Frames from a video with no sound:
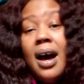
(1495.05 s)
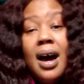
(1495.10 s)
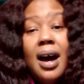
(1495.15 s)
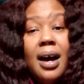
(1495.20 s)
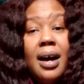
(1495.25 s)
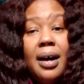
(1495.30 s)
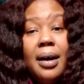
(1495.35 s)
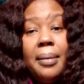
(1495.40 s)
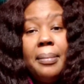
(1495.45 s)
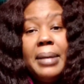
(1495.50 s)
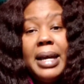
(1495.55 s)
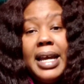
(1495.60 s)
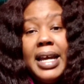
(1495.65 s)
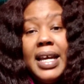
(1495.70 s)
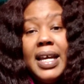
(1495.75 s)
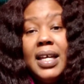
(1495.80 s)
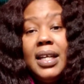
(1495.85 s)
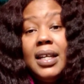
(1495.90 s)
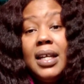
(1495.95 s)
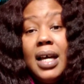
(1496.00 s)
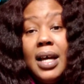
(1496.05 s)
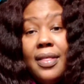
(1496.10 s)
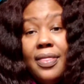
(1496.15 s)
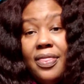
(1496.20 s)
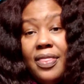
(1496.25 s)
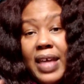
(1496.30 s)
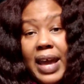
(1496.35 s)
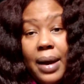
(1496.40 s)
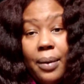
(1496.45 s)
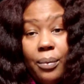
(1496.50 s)
And
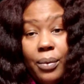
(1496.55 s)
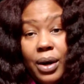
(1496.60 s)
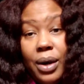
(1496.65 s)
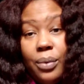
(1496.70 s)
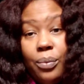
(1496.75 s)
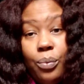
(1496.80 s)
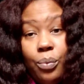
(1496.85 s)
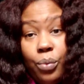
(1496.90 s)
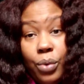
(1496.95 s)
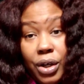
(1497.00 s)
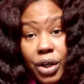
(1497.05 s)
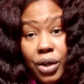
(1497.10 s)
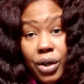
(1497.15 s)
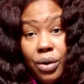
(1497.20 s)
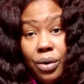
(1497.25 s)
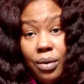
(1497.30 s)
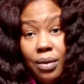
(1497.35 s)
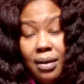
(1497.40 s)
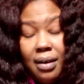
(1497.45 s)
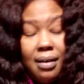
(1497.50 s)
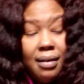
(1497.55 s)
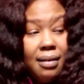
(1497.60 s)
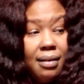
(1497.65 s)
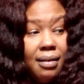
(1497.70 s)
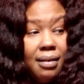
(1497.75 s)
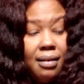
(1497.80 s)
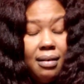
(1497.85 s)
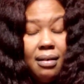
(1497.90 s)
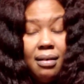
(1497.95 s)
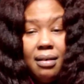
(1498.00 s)
that one will
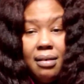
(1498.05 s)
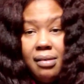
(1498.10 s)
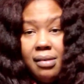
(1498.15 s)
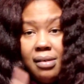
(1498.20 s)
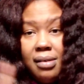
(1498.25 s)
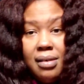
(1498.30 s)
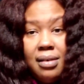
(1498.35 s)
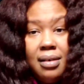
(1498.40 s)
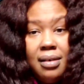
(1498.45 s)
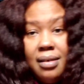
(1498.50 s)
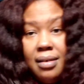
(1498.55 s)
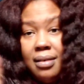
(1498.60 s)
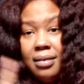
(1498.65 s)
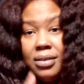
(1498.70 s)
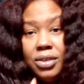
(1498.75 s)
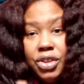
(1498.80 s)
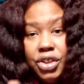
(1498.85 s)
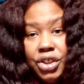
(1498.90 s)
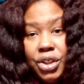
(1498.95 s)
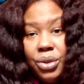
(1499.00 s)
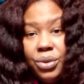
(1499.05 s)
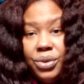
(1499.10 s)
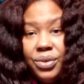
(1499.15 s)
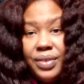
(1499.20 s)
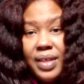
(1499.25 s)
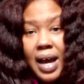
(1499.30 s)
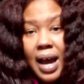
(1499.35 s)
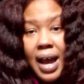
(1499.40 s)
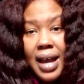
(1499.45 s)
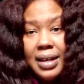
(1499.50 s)
show you
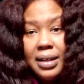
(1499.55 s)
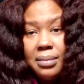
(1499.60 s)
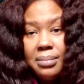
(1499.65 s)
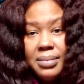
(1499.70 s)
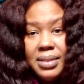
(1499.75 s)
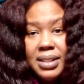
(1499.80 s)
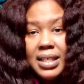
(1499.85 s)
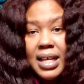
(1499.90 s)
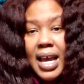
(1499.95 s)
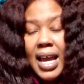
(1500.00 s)
the items,